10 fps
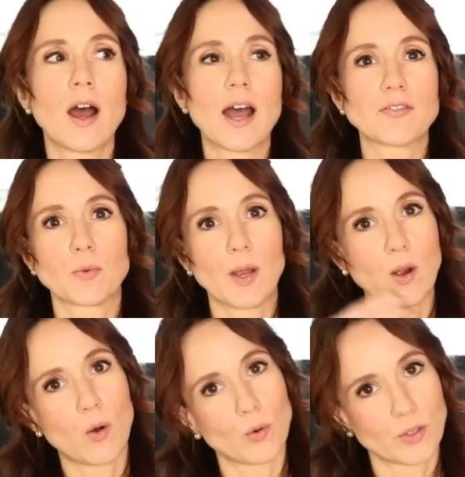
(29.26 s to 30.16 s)
I have to wait a
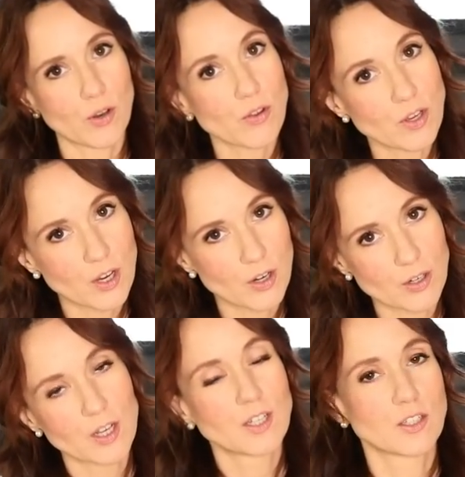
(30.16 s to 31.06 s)
whole nother
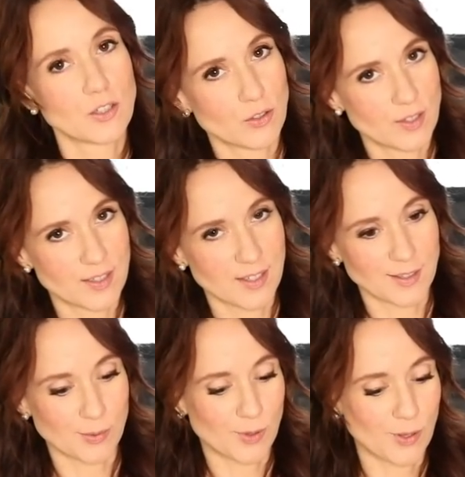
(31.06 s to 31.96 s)
year to do these
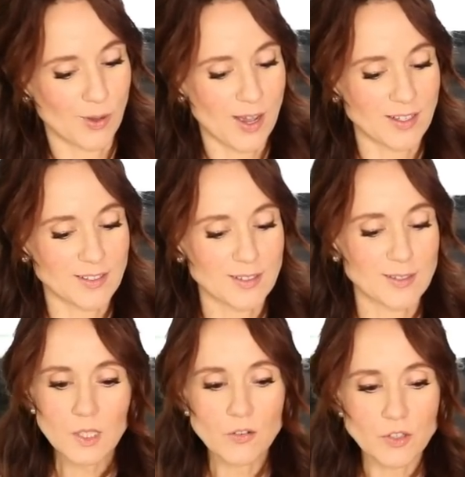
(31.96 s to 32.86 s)
things with you guys.
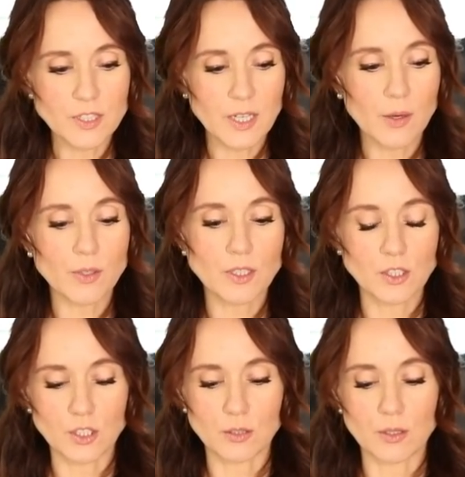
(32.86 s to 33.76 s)
The first thing I want
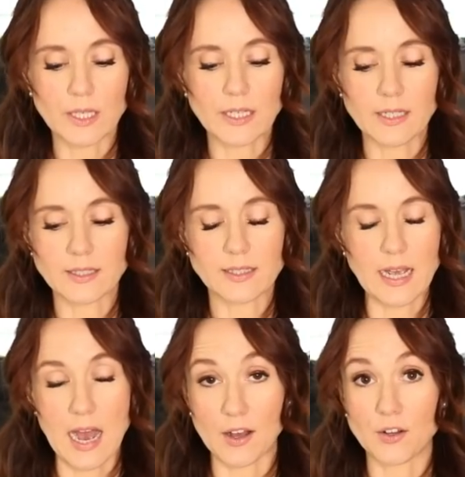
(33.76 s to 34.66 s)
to do is
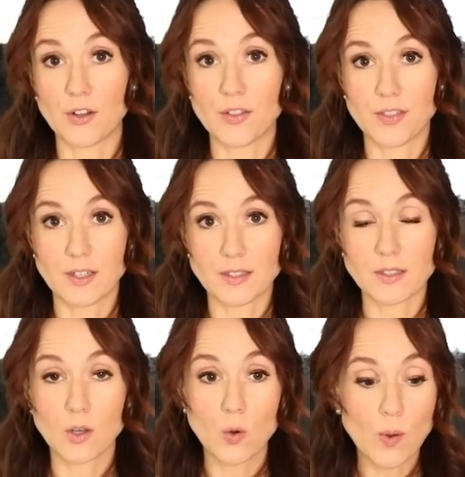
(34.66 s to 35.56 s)
tackle this
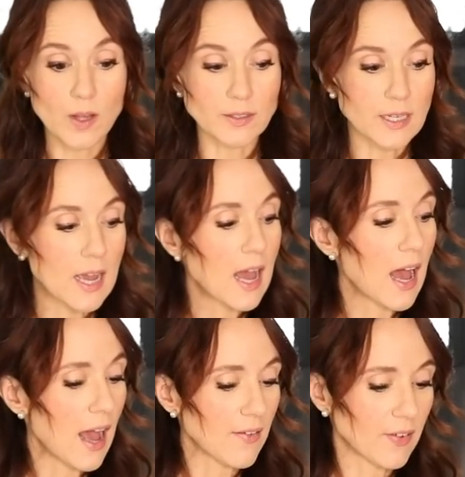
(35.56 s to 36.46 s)
quilt.
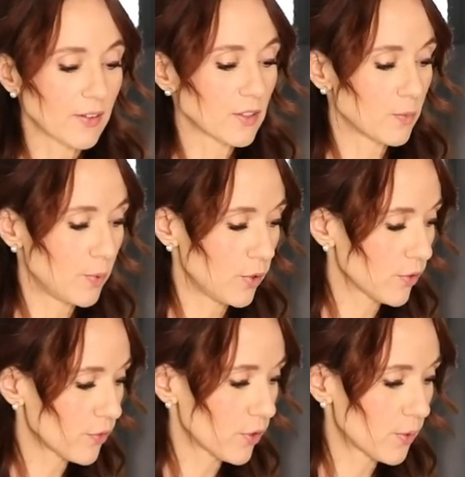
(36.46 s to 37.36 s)
I found this
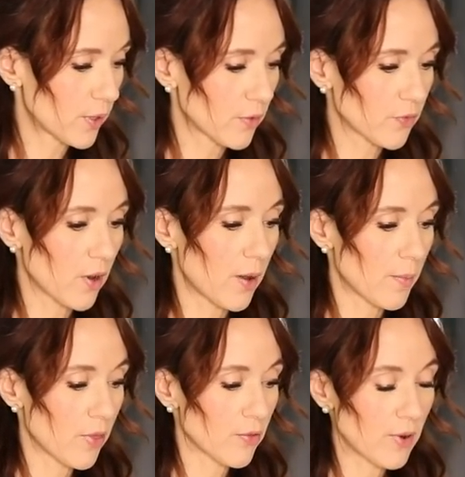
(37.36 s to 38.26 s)
beautiful quilt from
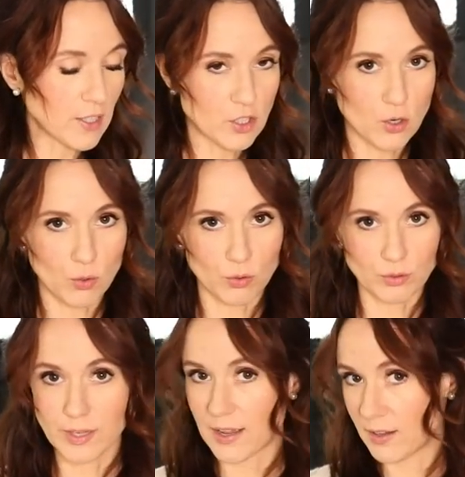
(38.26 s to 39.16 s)

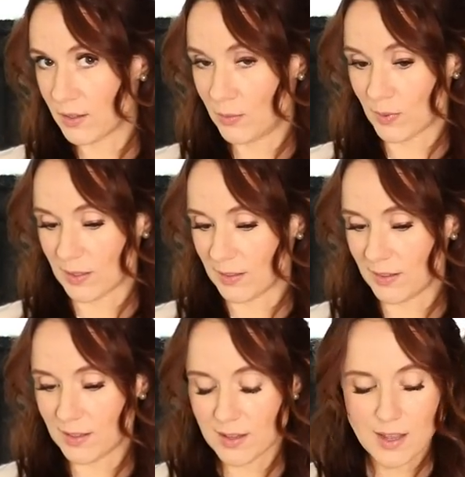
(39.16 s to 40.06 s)
Threshold at
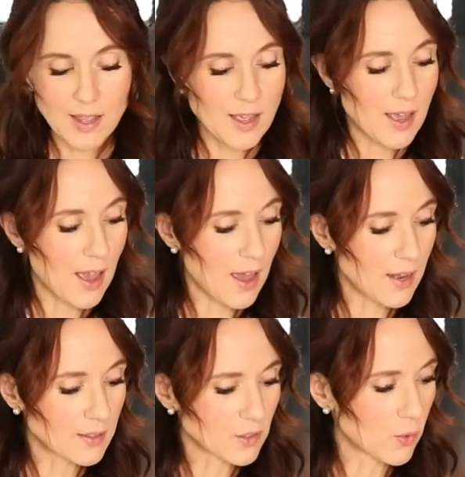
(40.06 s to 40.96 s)
Goodwill,
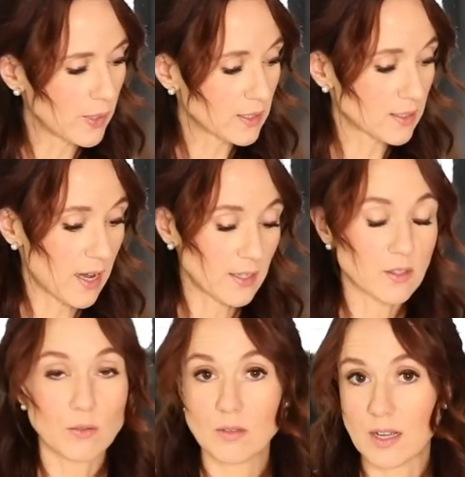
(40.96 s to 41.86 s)
and it's a queen size,
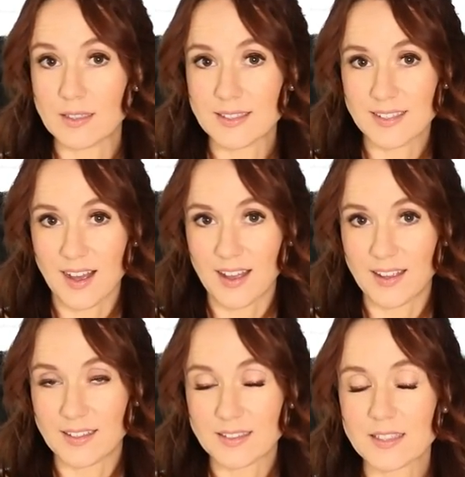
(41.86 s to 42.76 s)
so nice
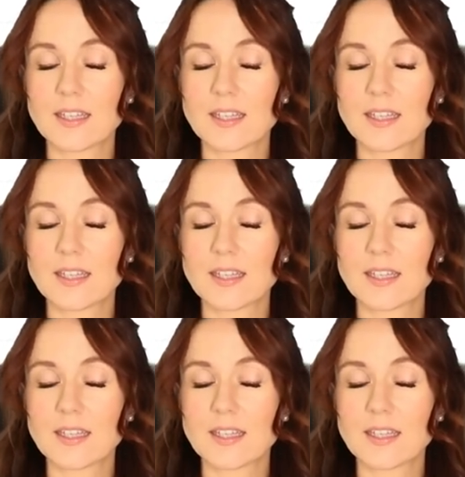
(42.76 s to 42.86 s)
size.